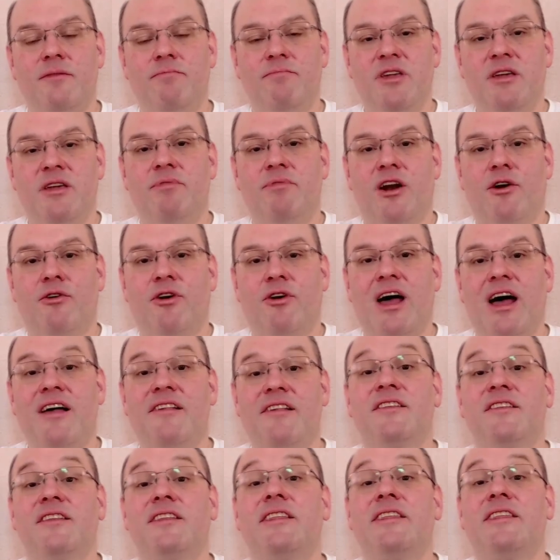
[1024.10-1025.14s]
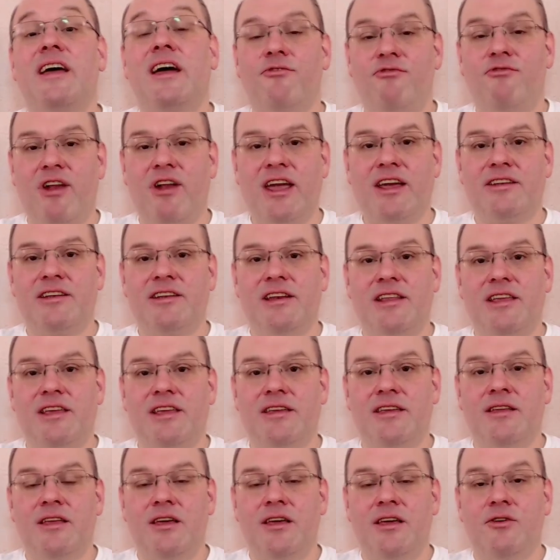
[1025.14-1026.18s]
people are asked
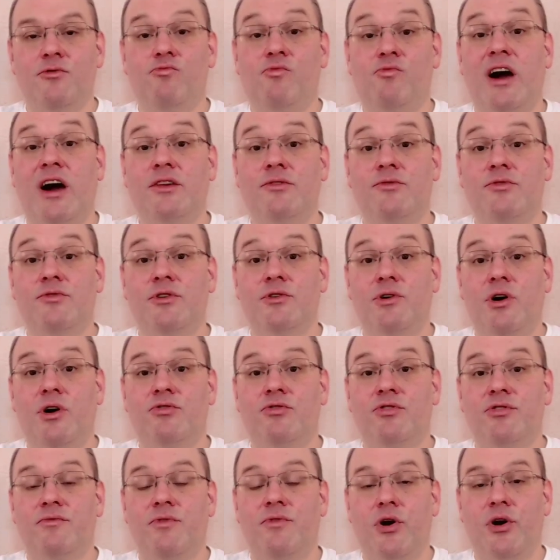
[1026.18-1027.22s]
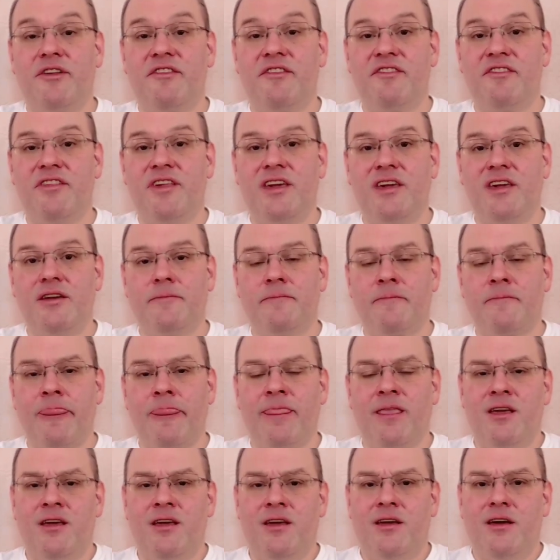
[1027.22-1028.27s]
directly, why do you go to work sick?
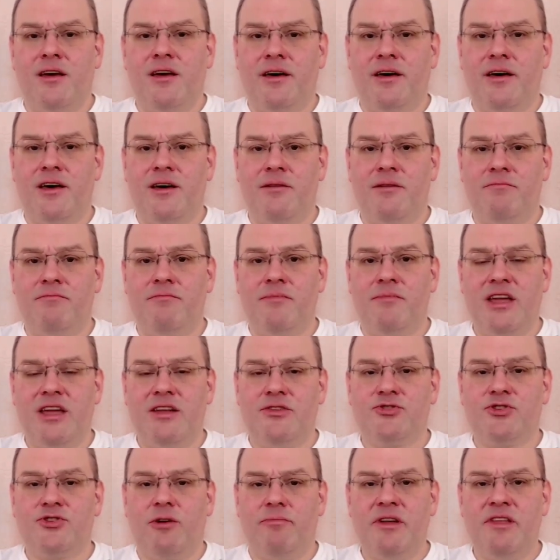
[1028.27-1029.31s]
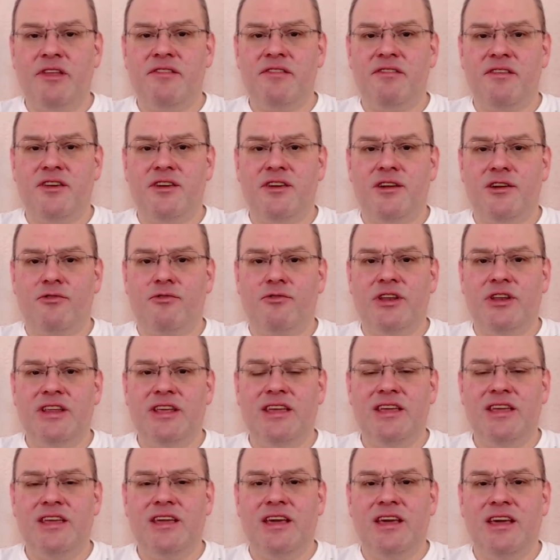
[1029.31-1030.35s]
Um, job
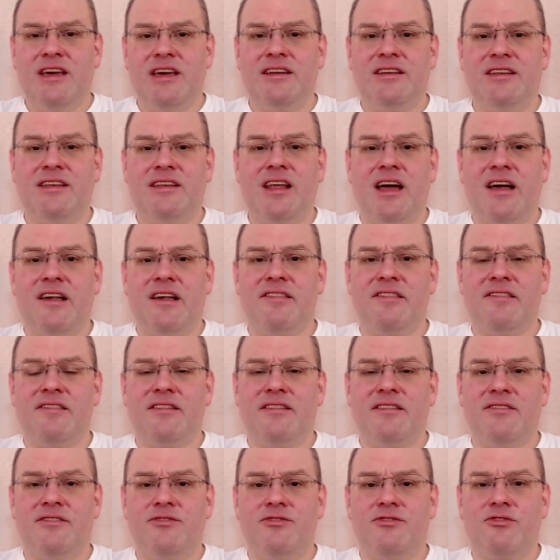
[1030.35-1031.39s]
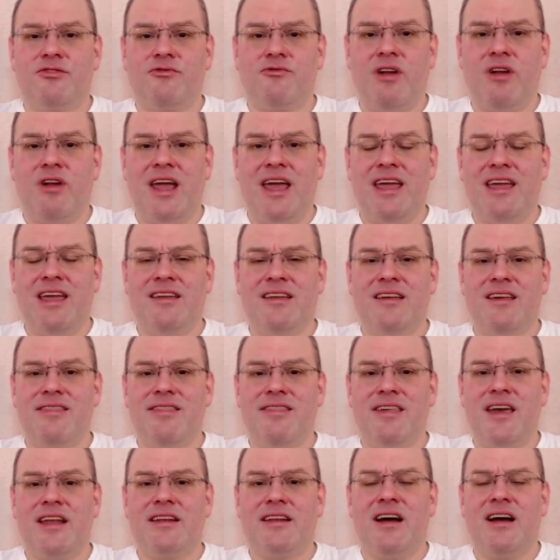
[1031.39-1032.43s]
insecurity doesn't rank
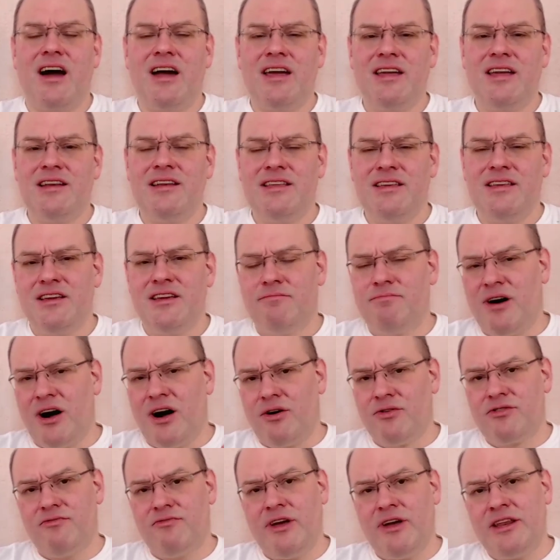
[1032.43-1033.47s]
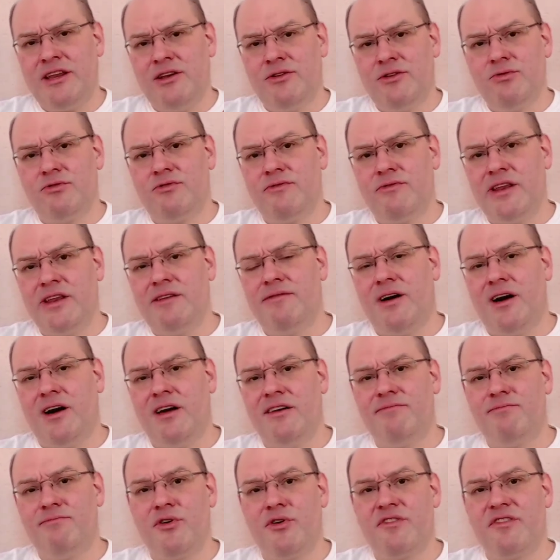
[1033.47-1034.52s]
that highly. About twenty to
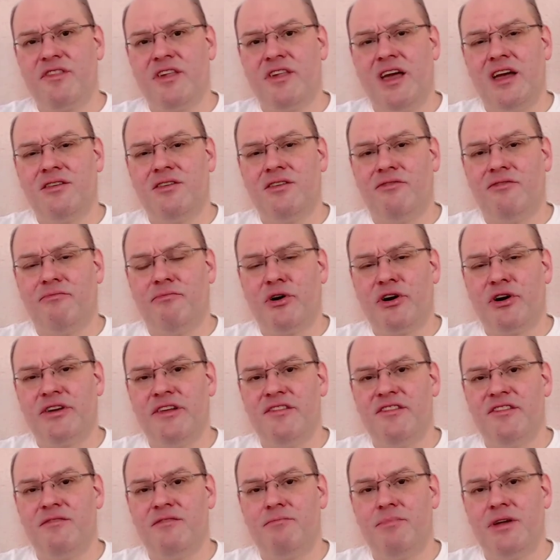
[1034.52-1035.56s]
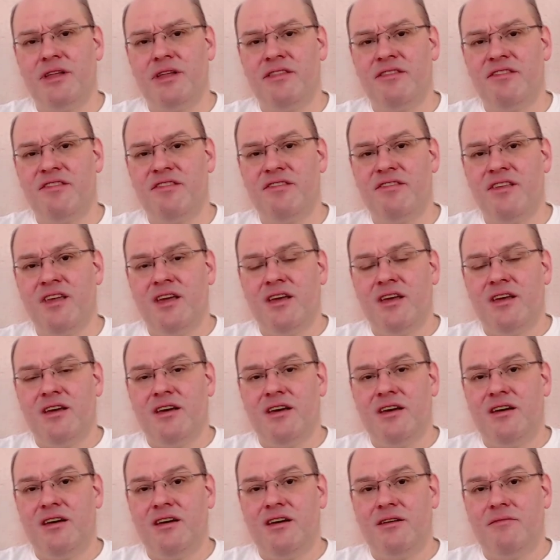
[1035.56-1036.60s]
twenty-five percent of participants
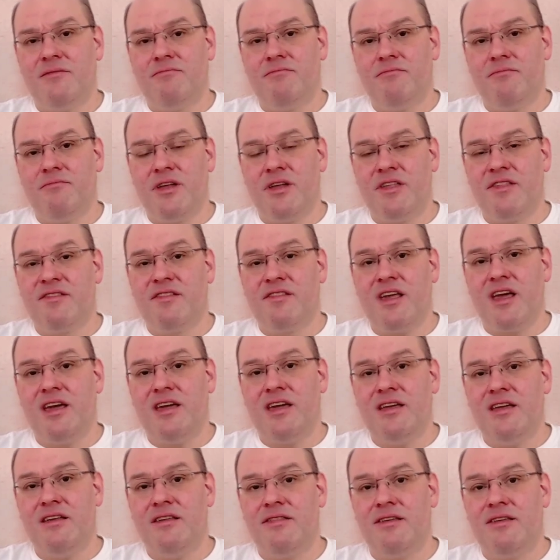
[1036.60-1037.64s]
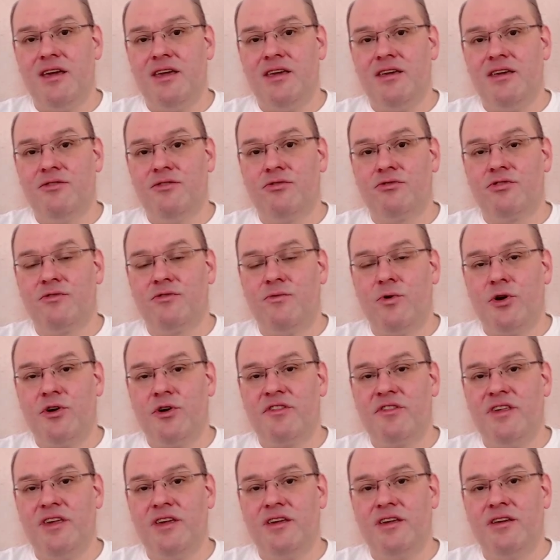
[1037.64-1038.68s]
um, say they go to work
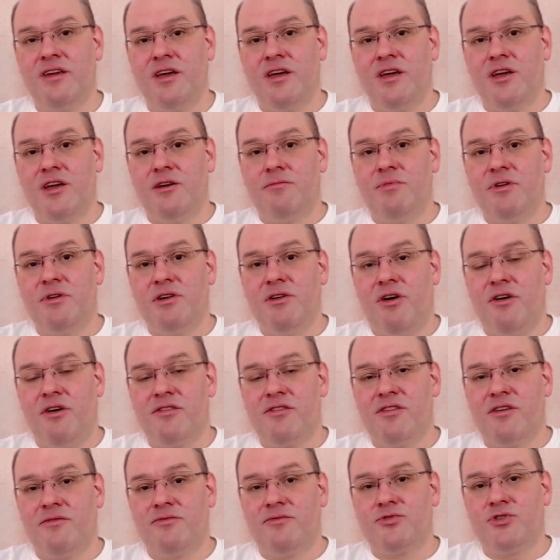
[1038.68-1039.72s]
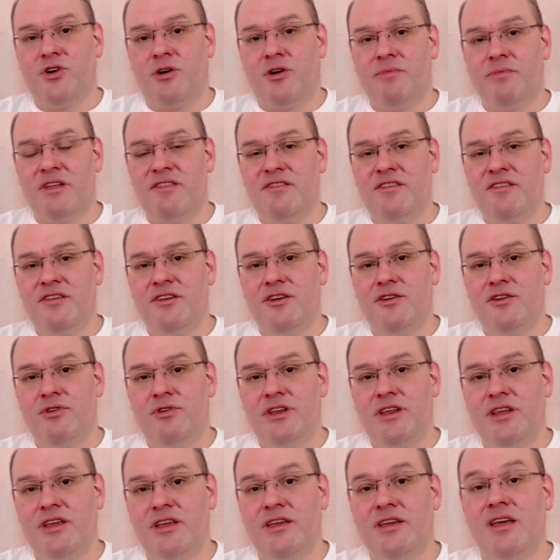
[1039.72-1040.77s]
sick because of job
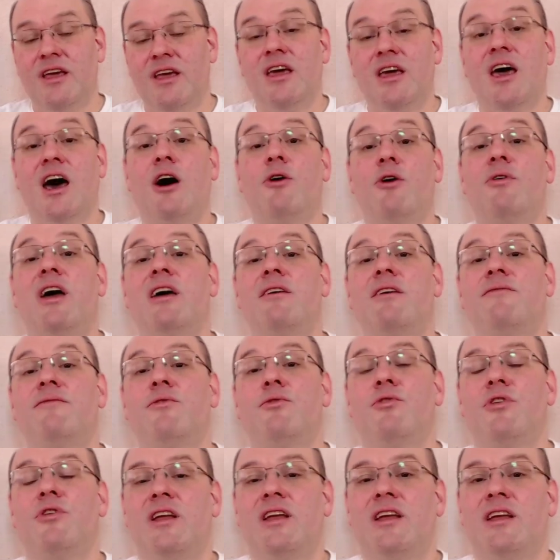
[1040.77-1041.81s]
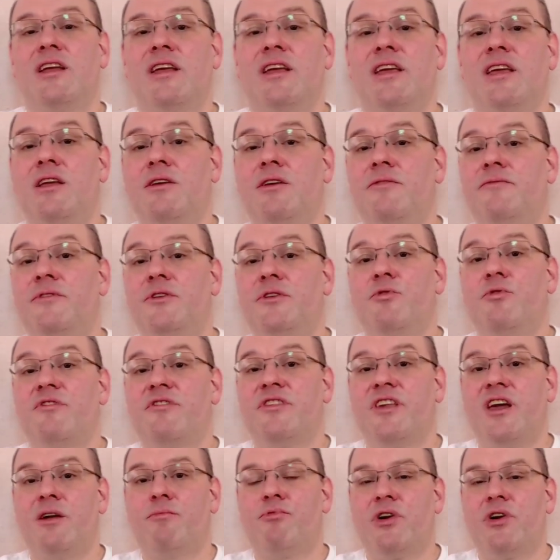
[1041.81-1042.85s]
insecurity. However, if you
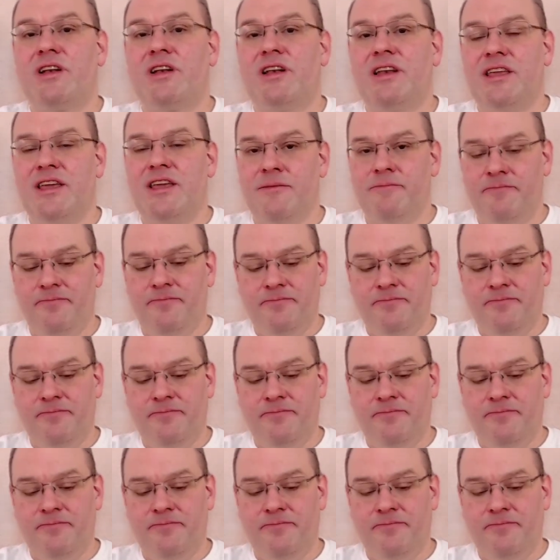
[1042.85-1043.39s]
separately